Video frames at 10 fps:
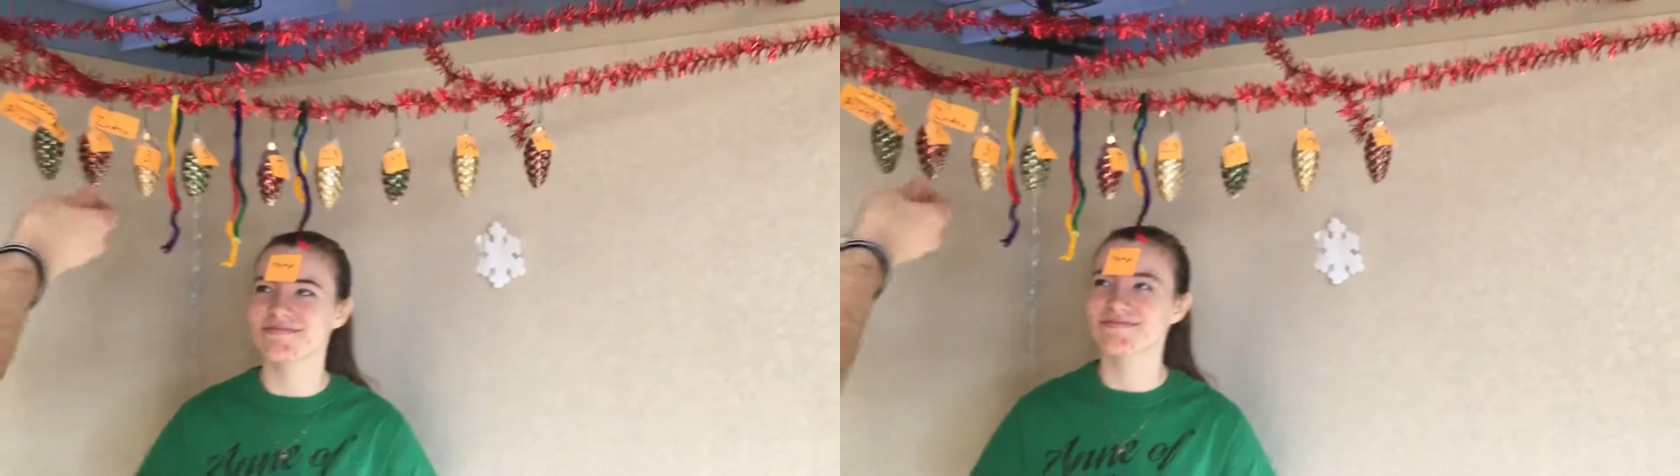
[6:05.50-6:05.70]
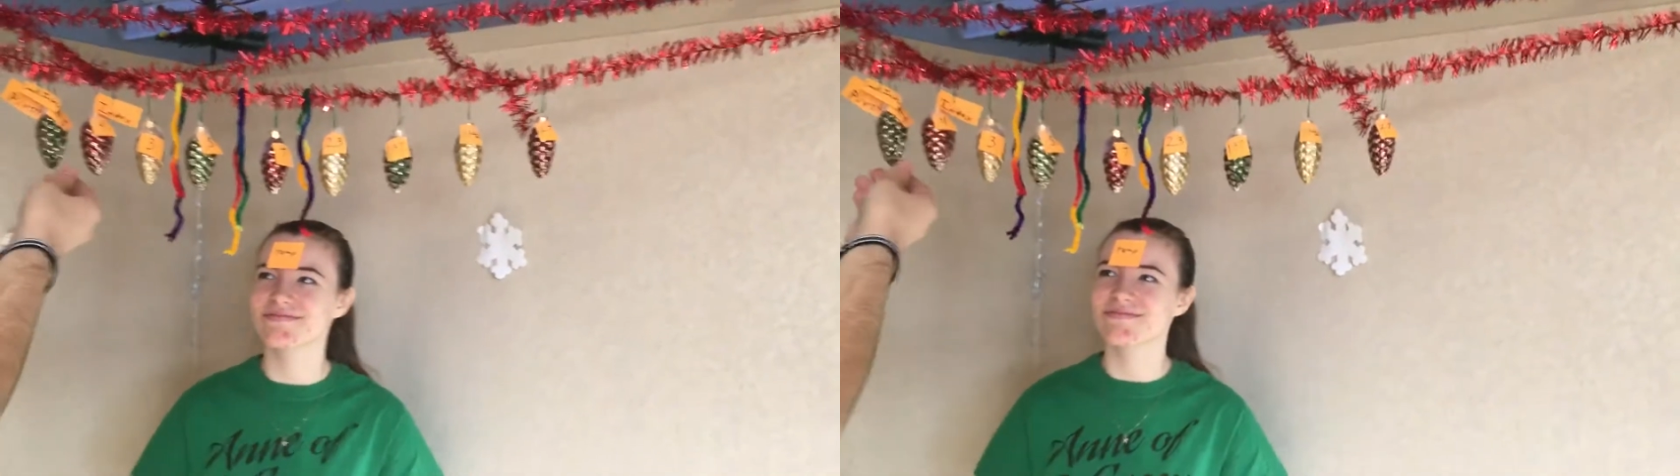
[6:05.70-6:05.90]

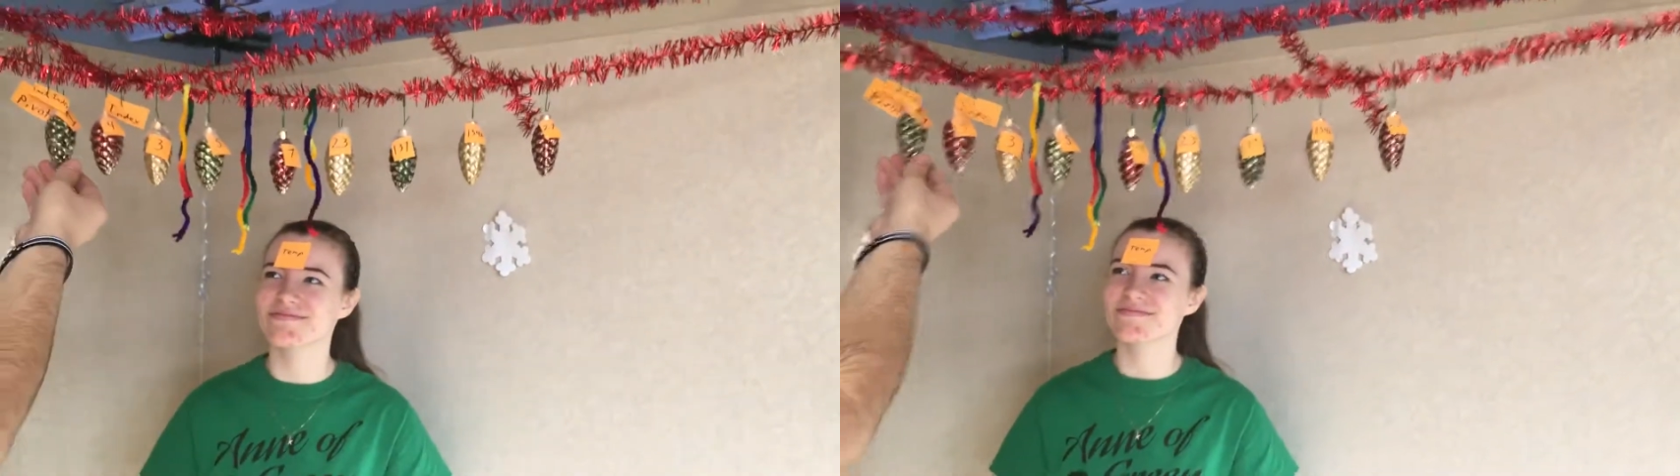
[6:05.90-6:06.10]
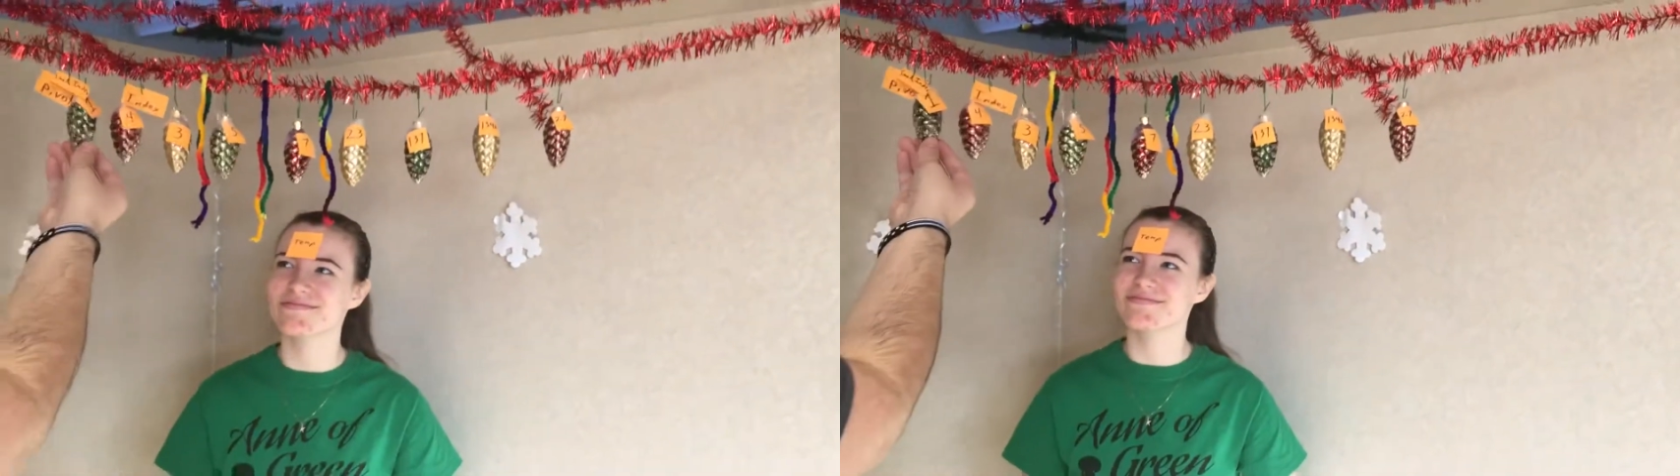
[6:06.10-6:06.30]

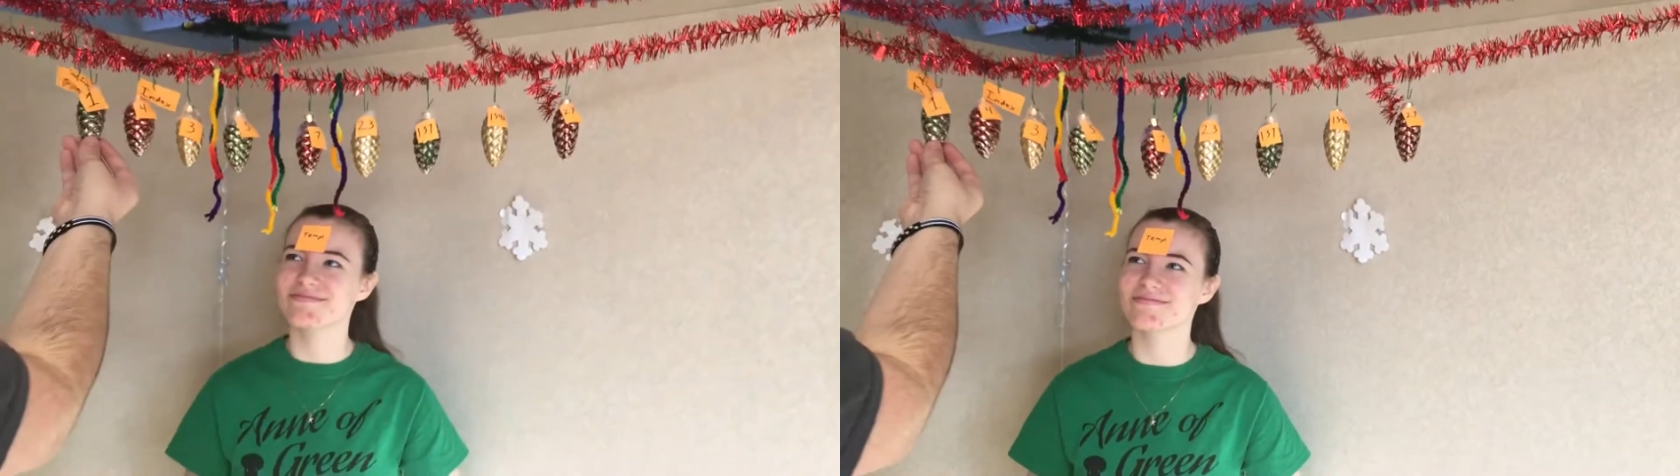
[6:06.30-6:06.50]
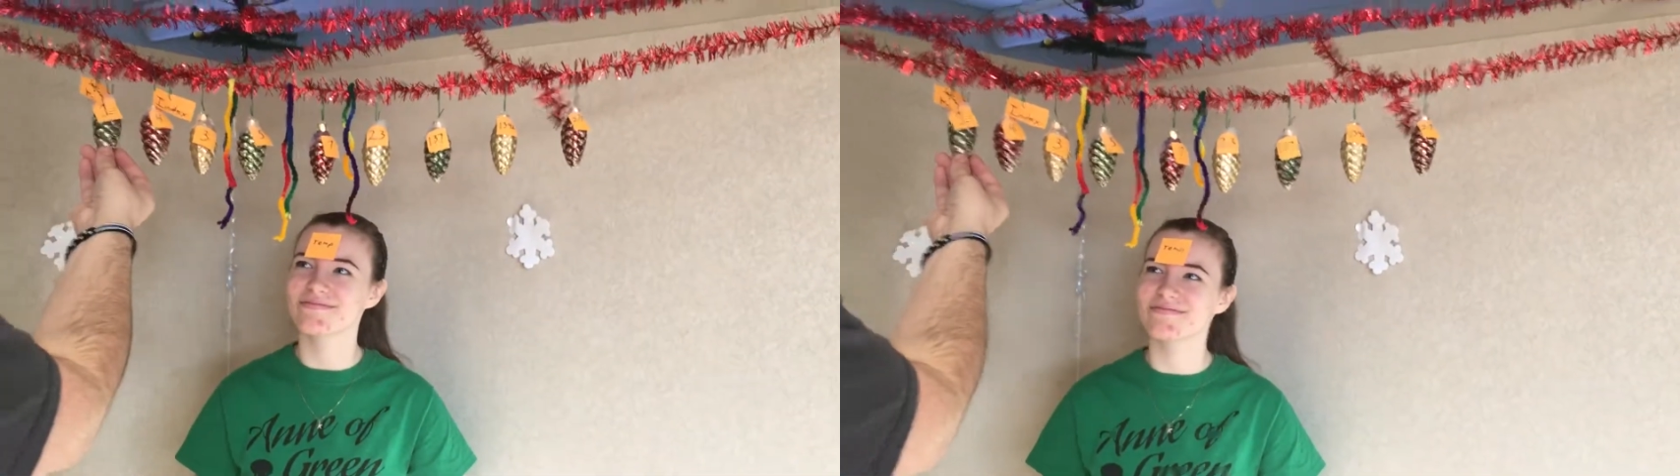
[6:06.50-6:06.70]
4
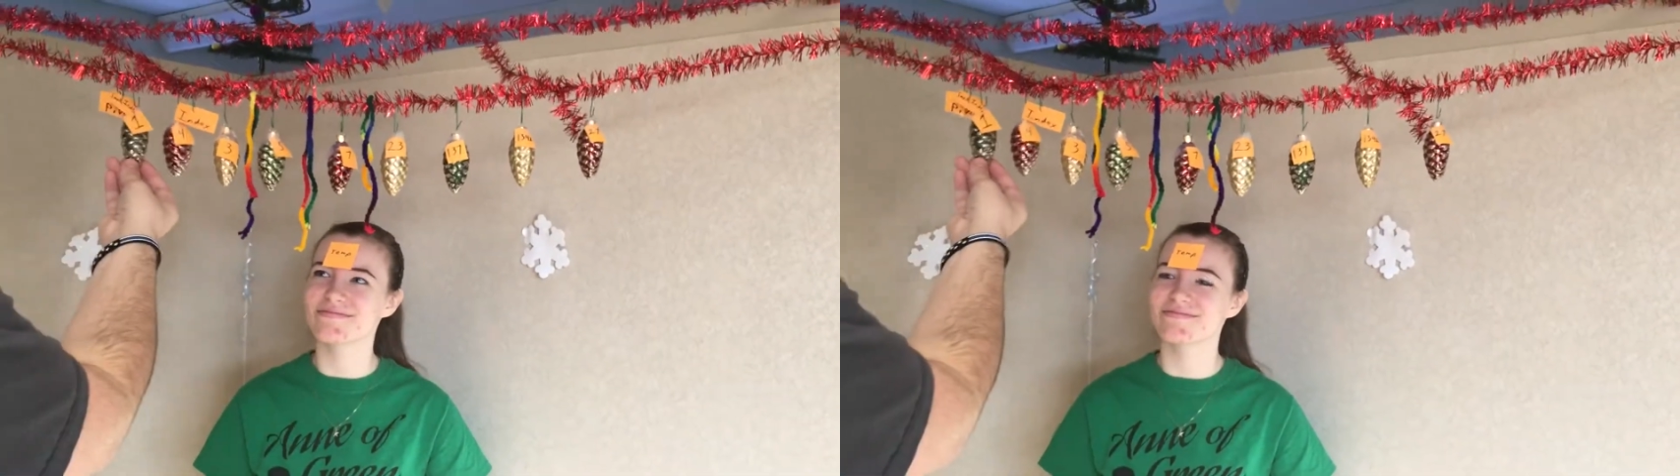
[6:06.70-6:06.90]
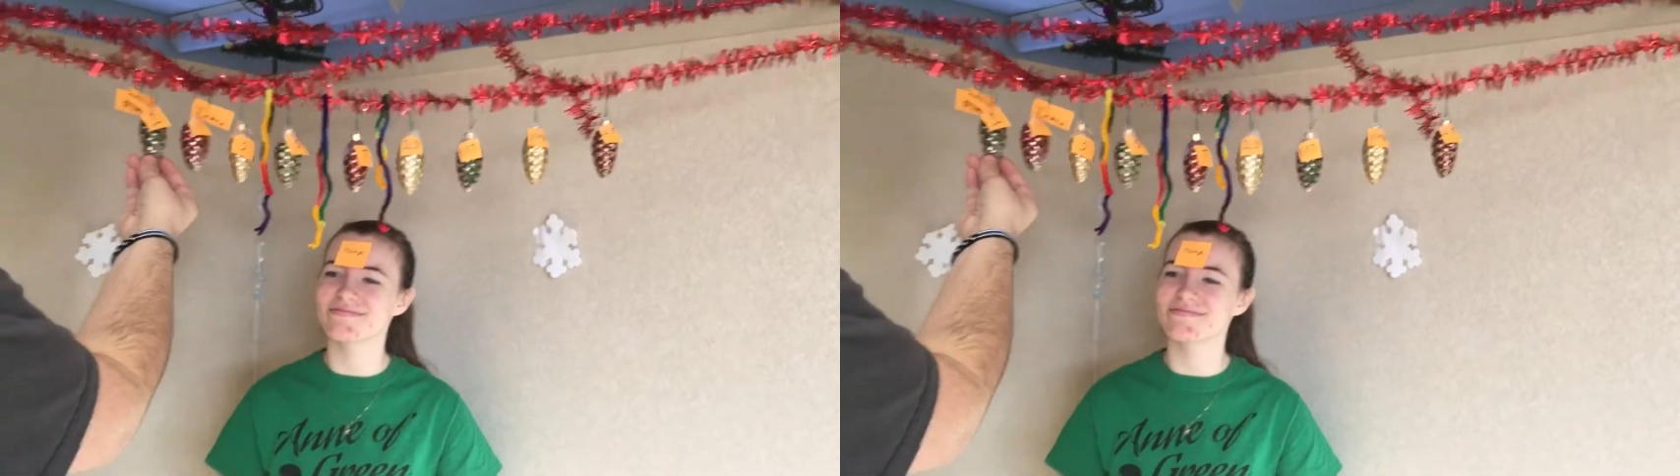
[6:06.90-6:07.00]
is